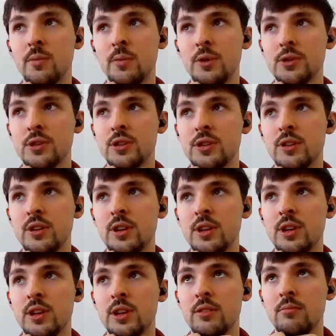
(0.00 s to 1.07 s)
almost
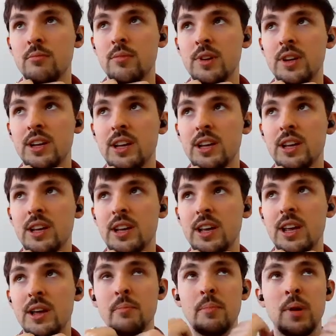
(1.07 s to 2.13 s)

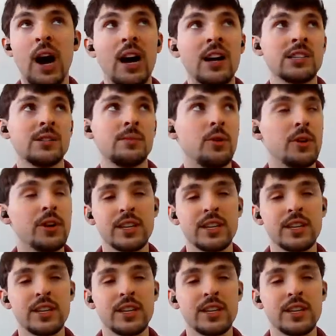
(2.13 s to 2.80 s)
impossible